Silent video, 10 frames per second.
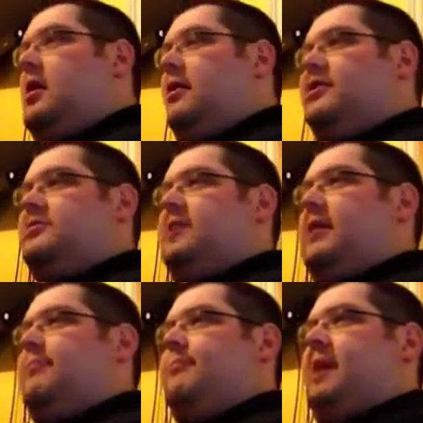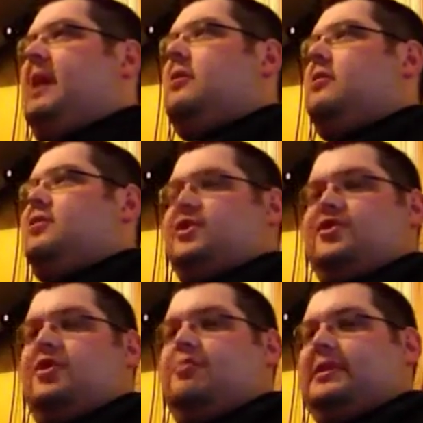This is like in
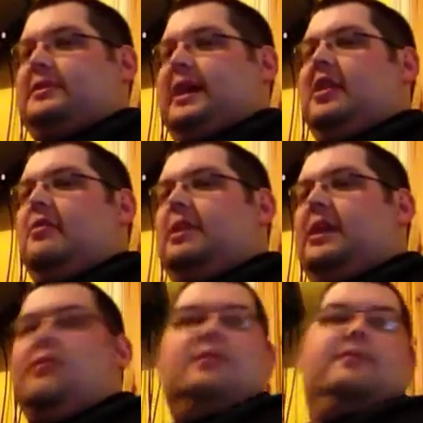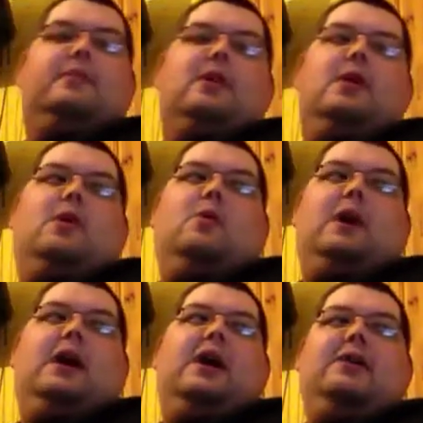stupid dial-up era,
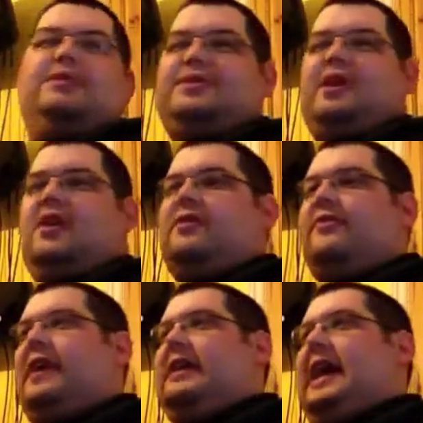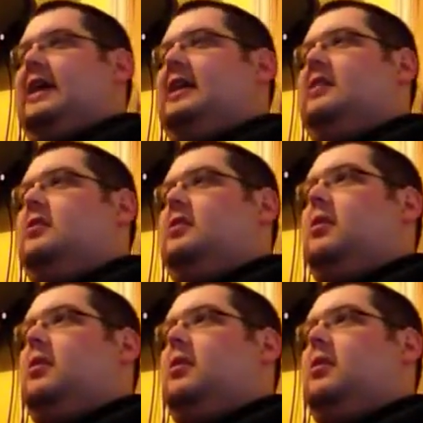where it was hard to find any.